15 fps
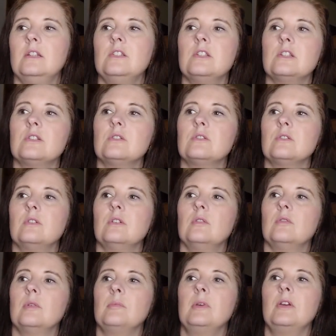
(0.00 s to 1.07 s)
Just
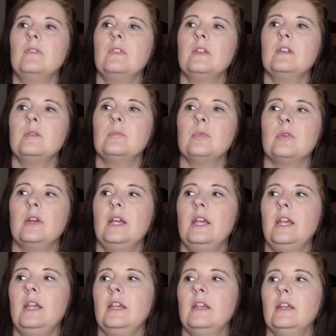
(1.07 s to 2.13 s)
remove the
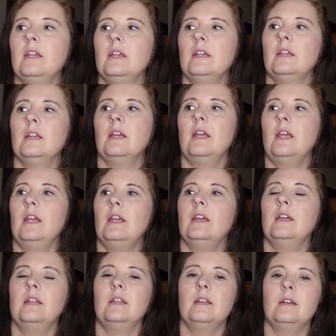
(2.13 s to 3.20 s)
debris,
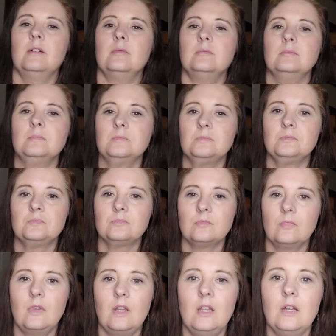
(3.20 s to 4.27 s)
and
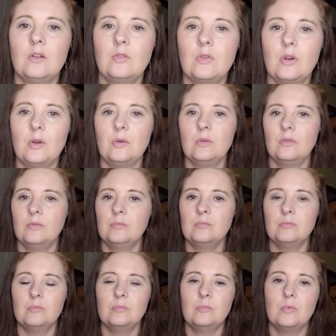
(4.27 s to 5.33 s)
it'll grow
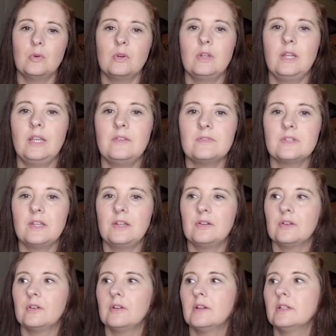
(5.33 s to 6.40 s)
more leaves
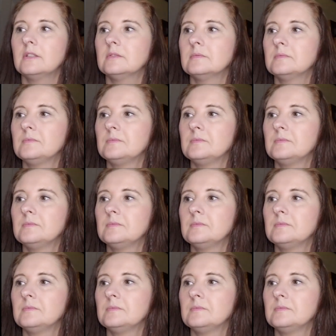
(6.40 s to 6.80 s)
later on.